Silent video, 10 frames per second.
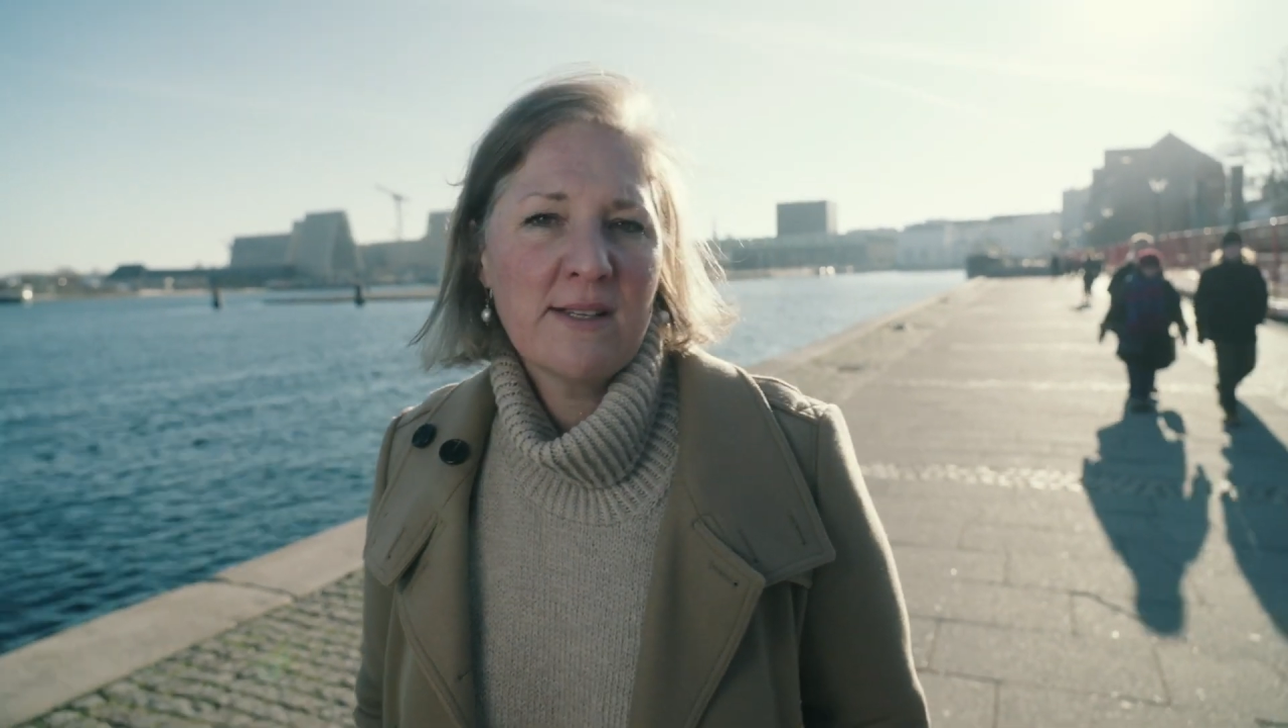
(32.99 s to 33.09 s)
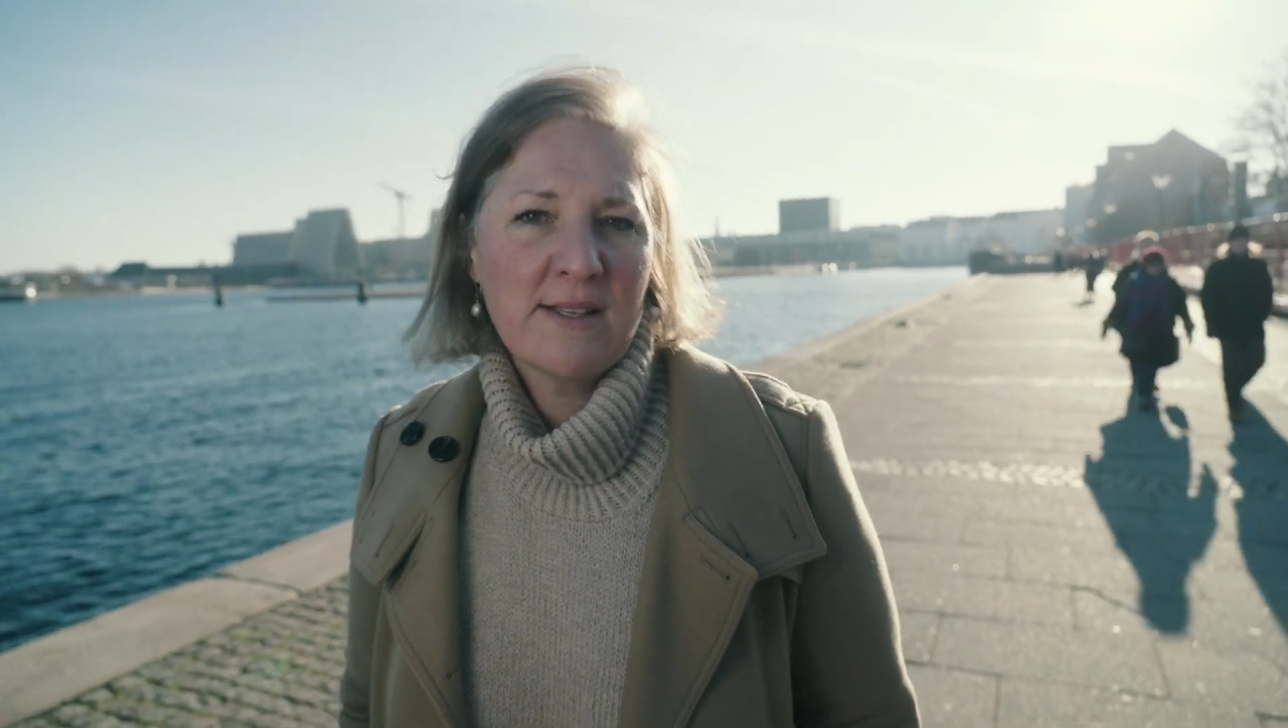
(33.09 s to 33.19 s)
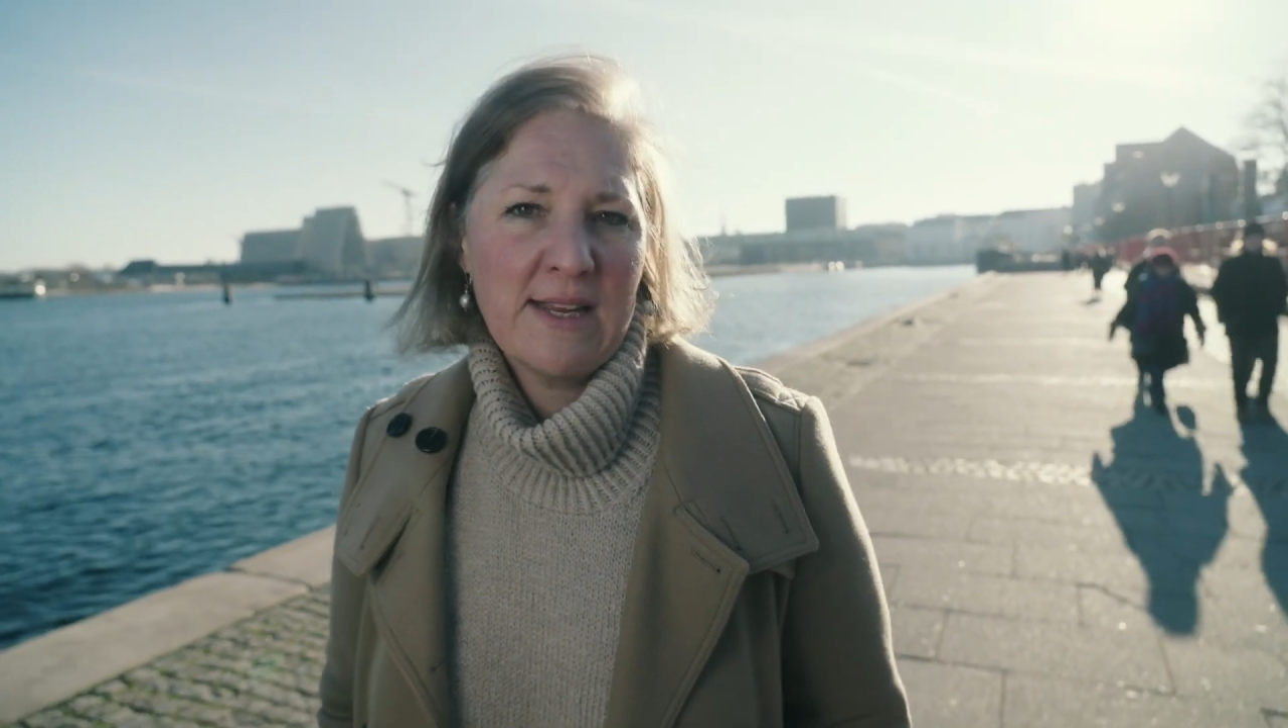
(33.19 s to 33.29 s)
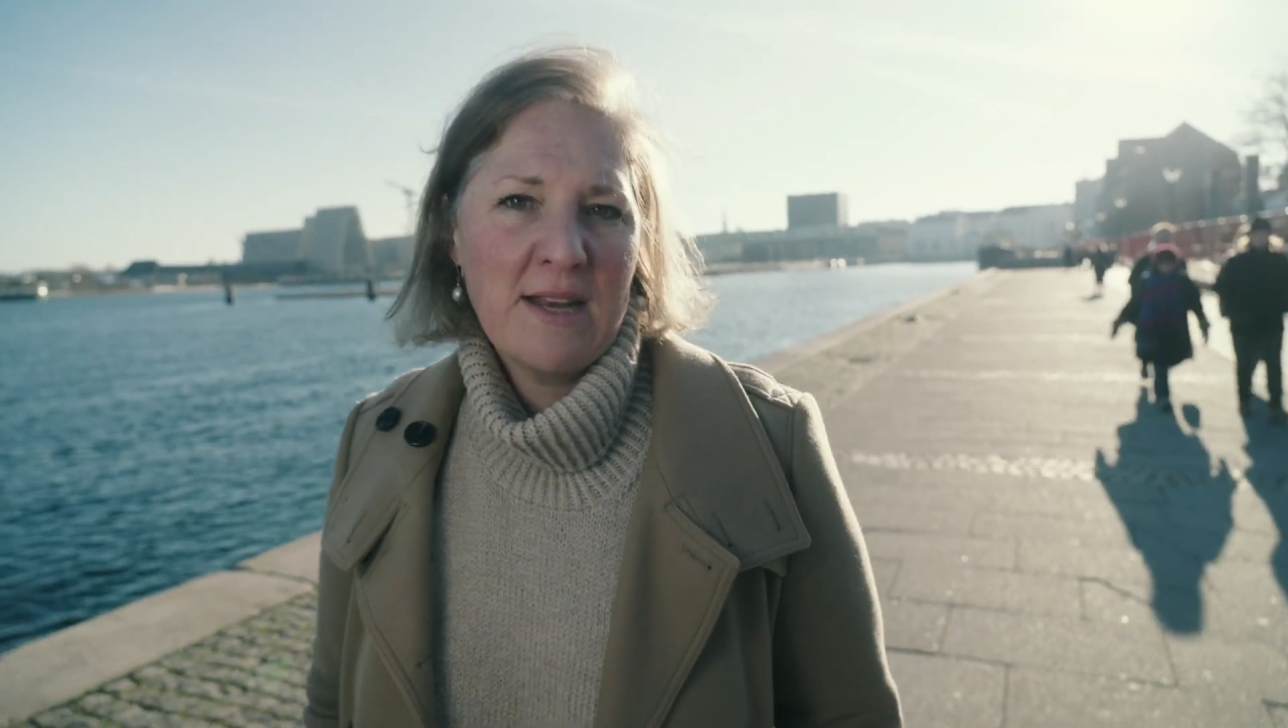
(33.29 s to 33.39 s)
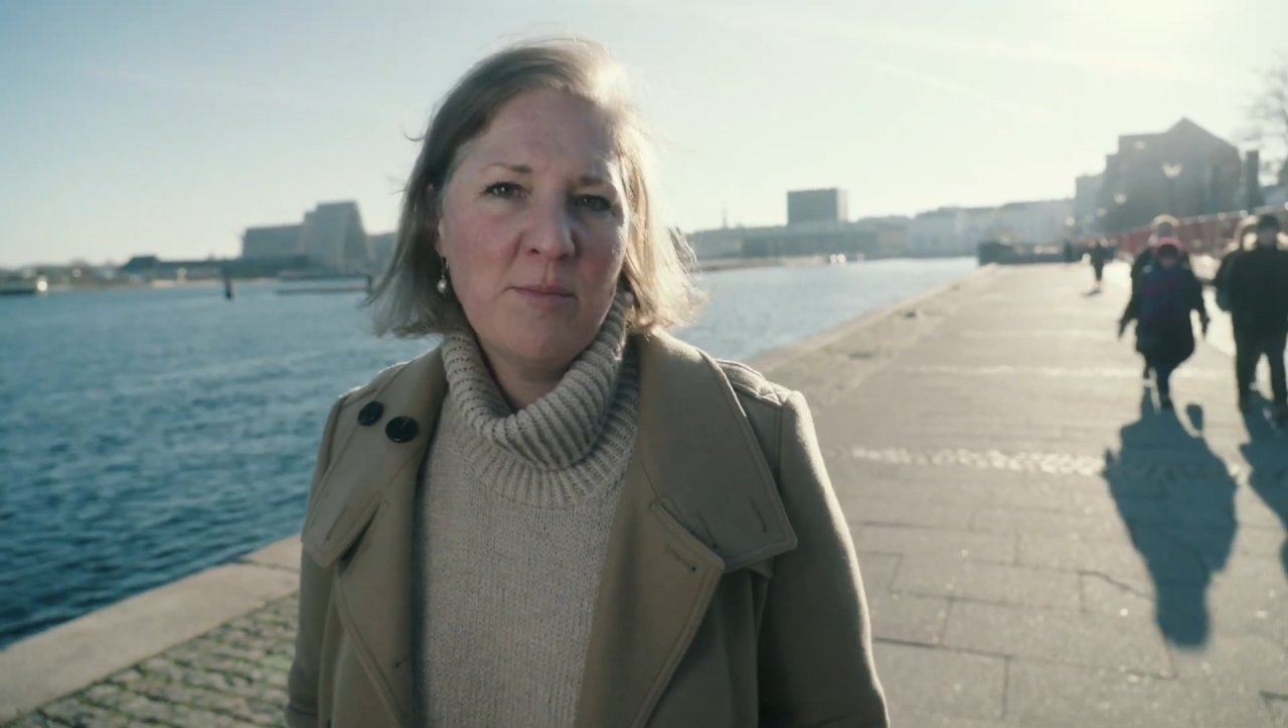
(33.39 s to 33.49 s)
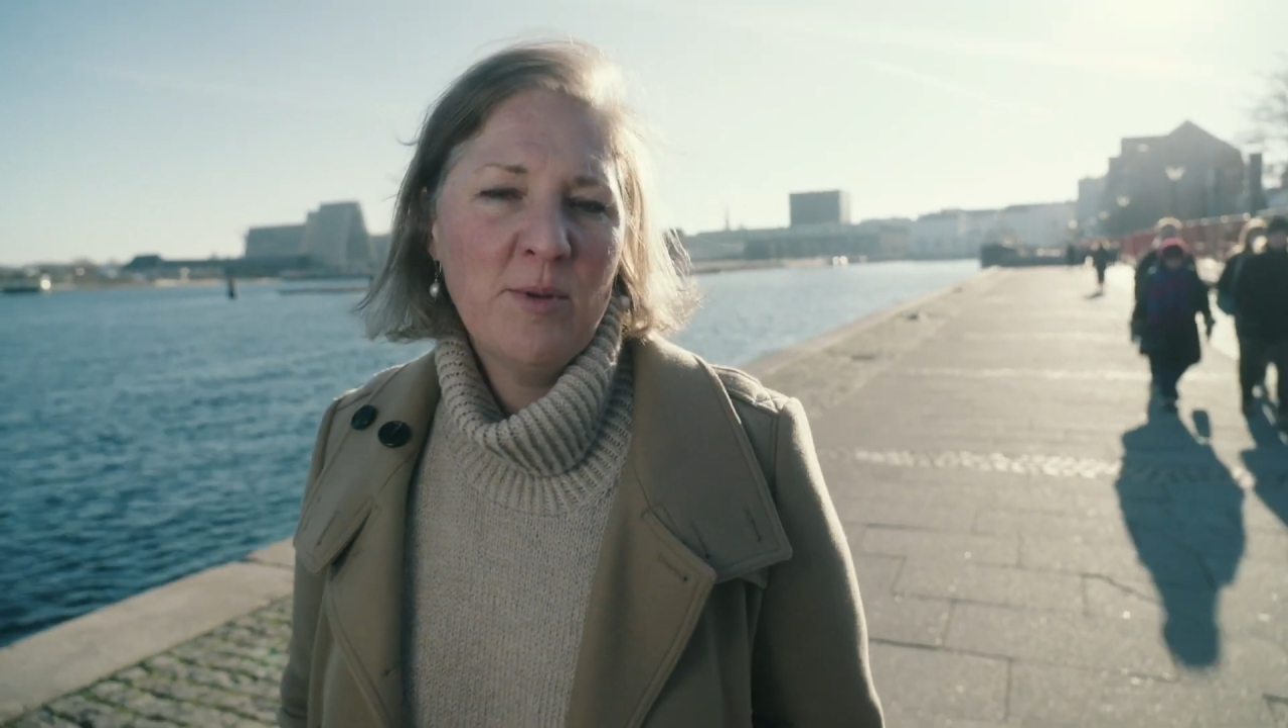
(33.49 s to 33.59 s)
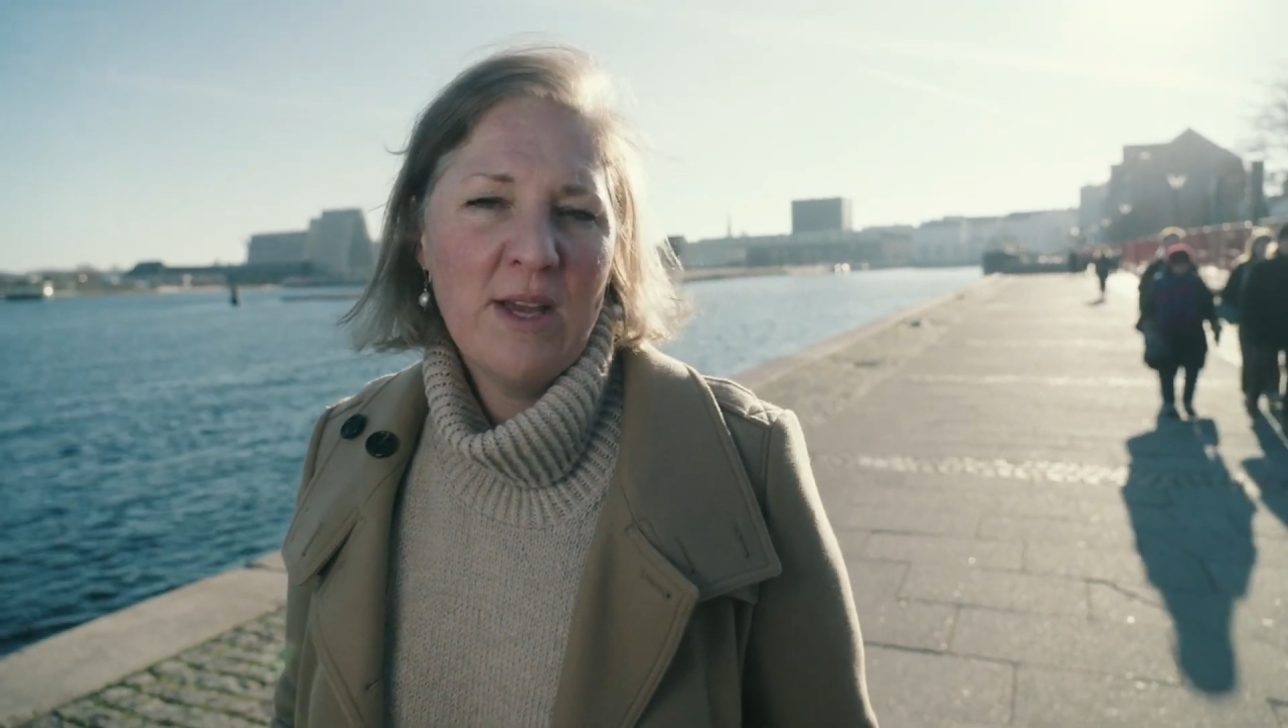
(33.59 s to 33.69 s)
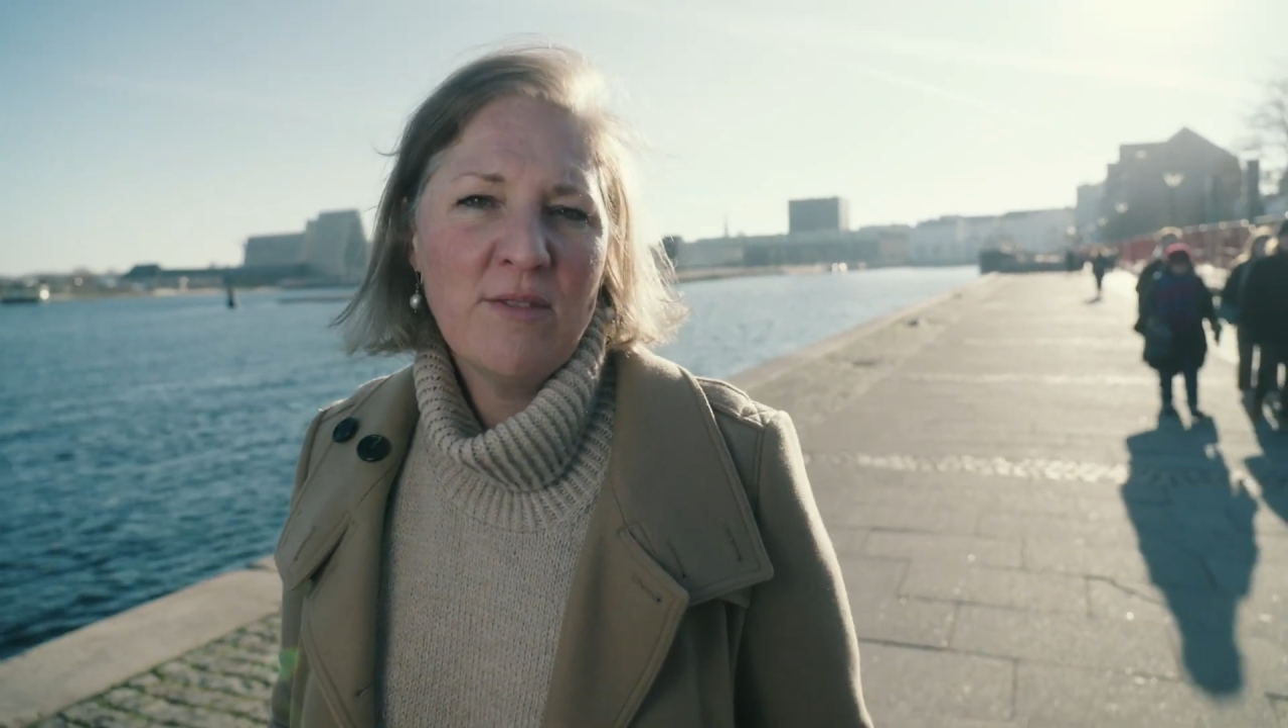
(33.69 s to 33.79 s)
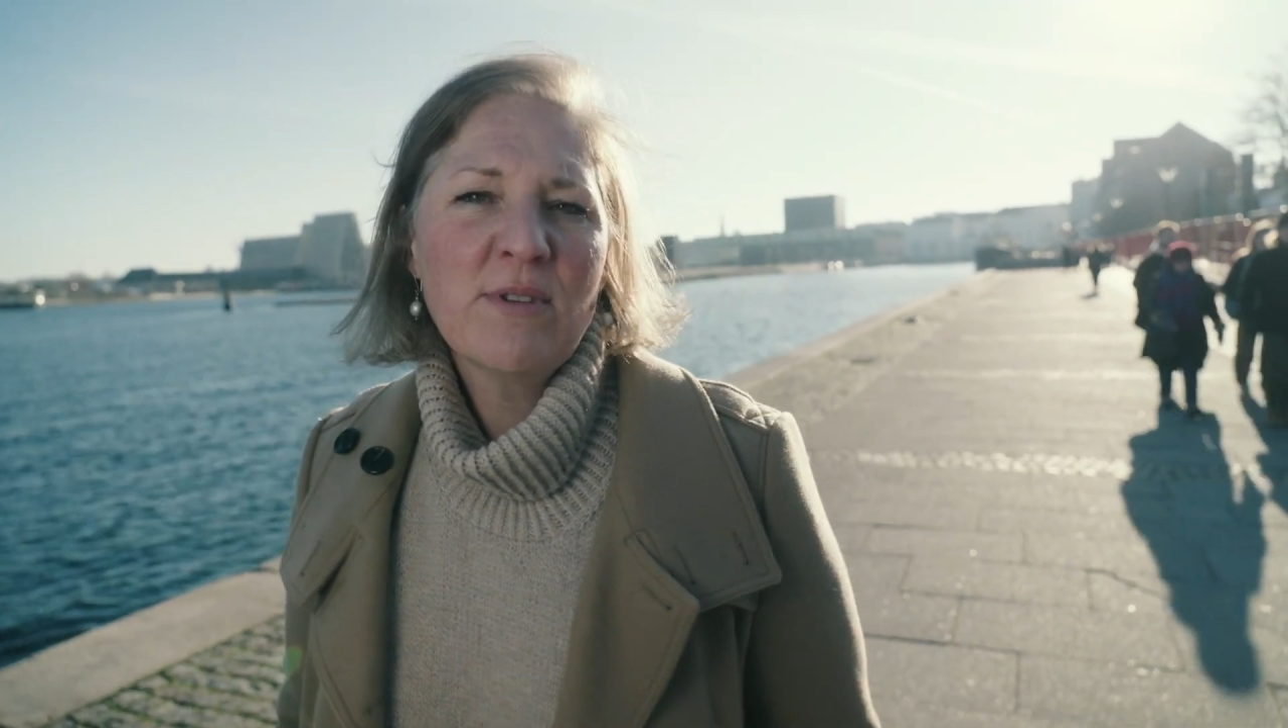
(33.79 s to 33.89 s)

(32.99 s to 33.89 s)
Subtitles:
sustainable and